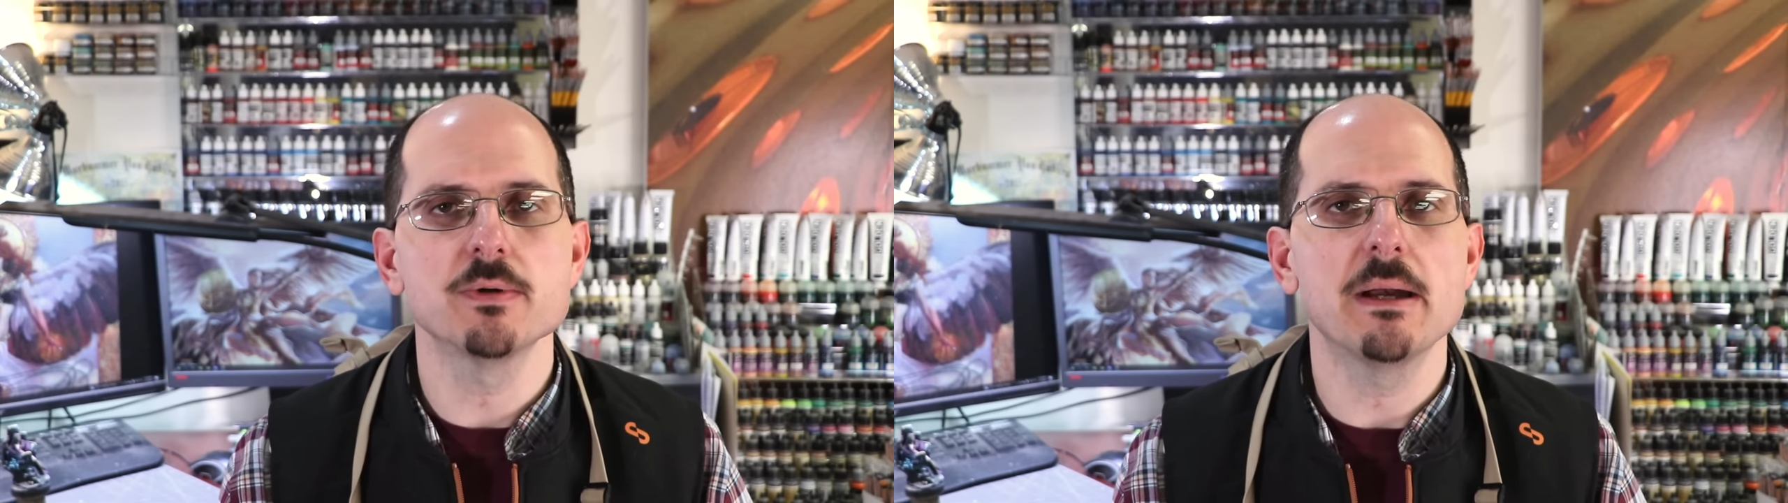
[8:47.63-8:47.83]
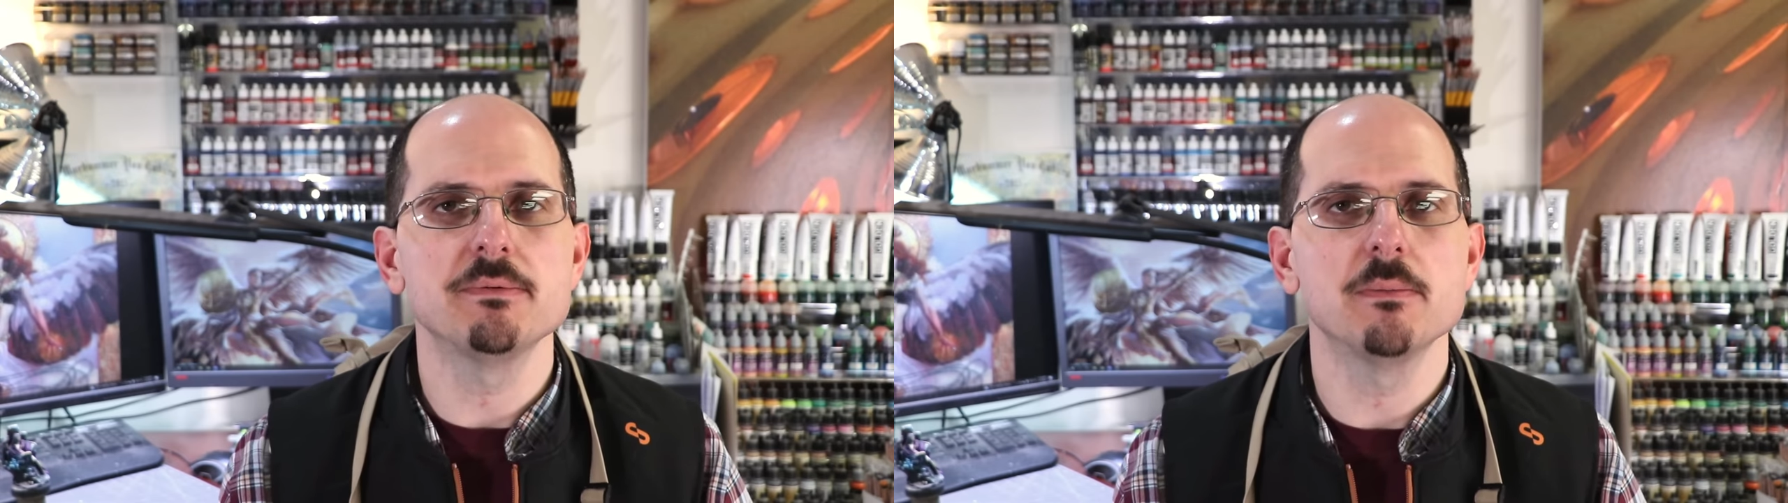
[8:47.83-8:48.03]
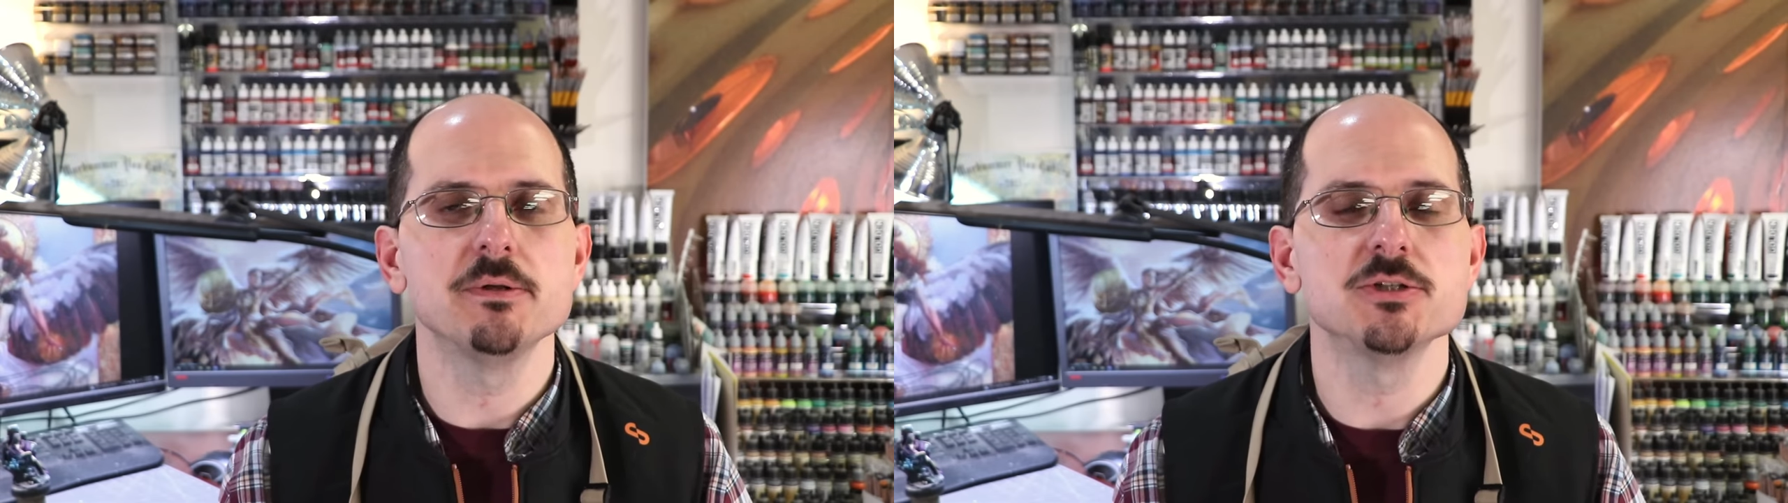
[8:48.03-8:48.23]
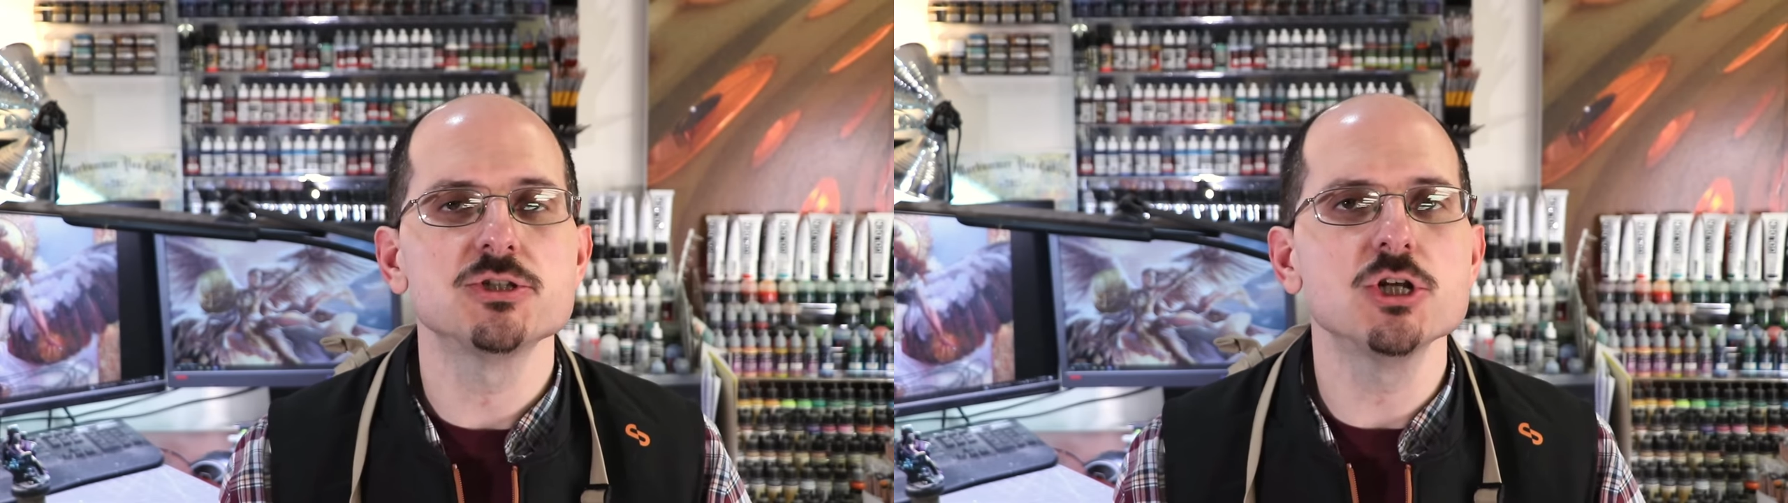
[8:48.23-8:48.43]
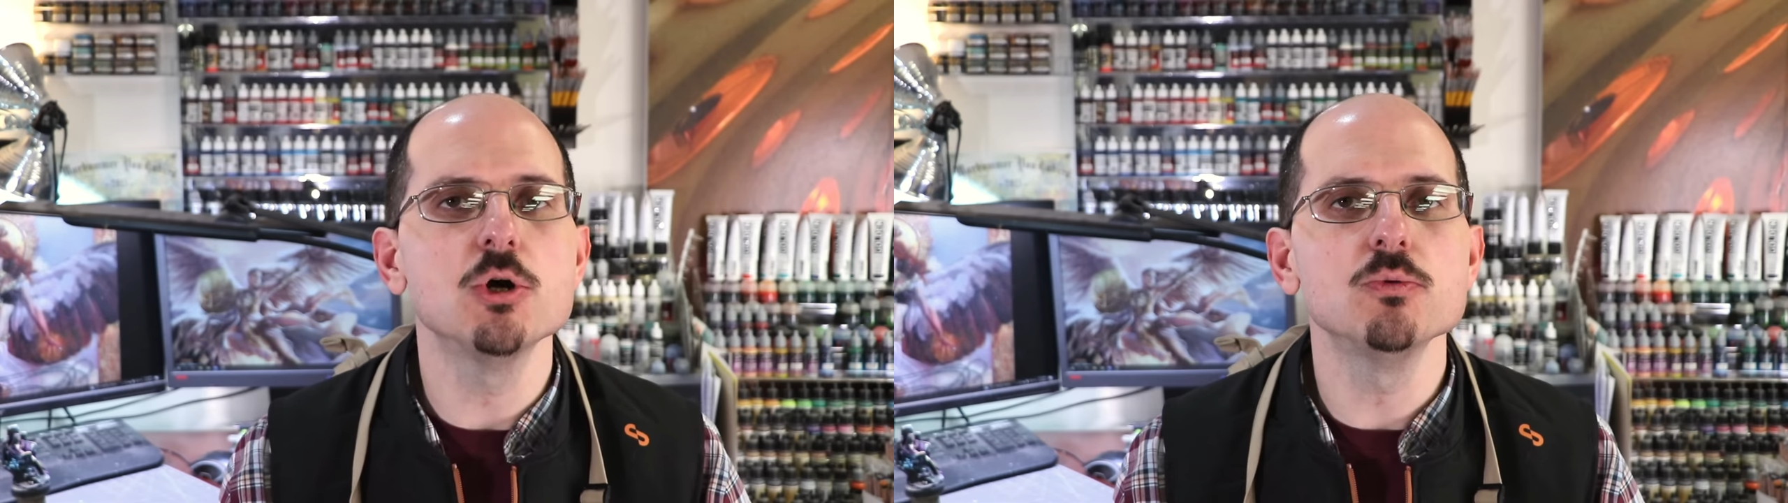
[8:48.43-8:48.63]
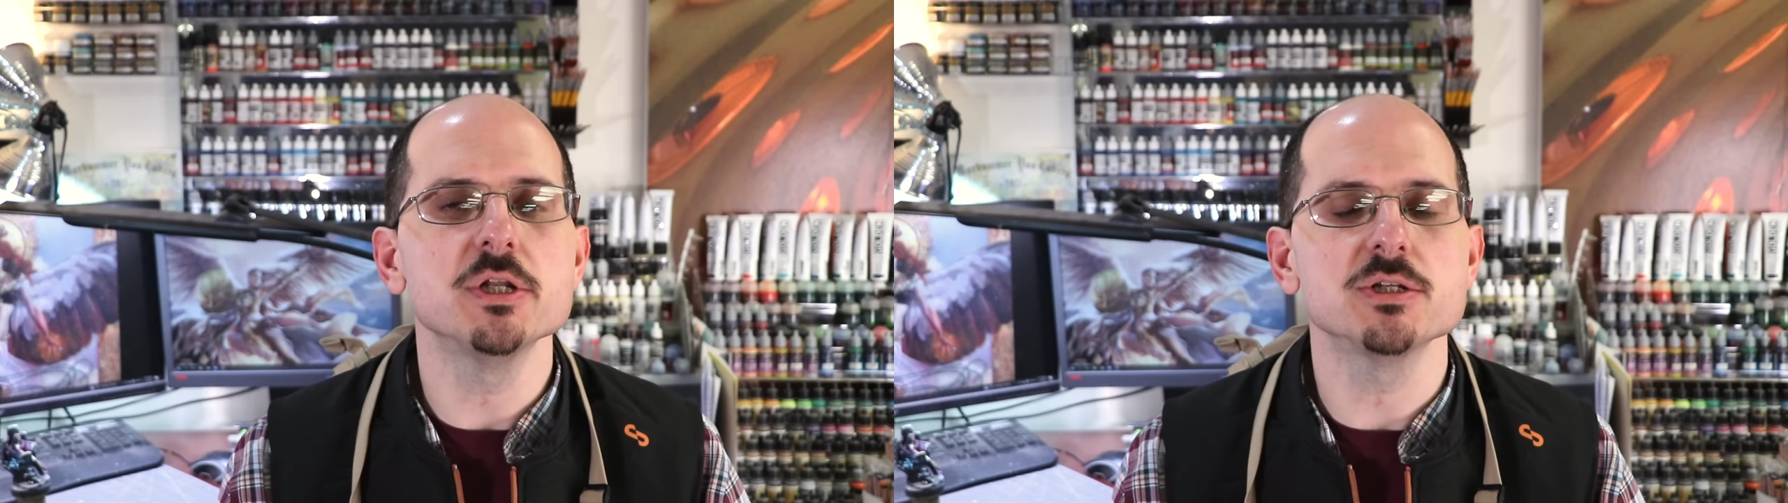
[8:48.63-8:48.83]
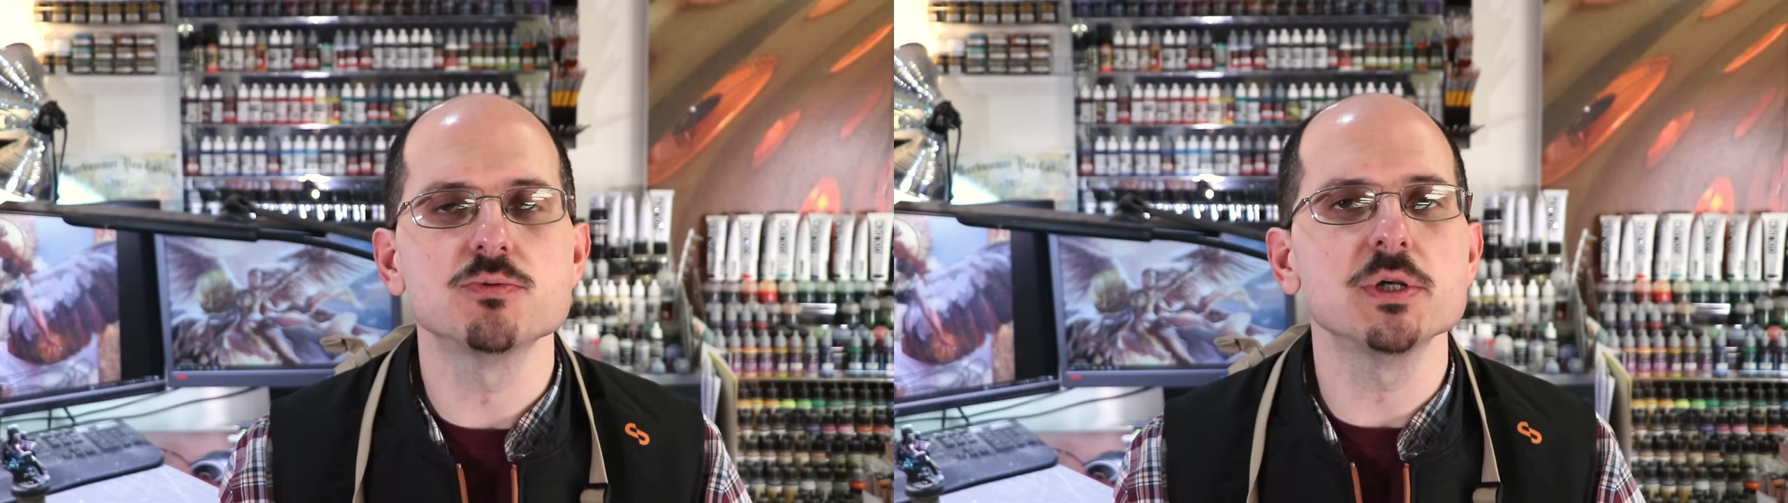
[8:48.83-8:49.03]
wrapped up in stone is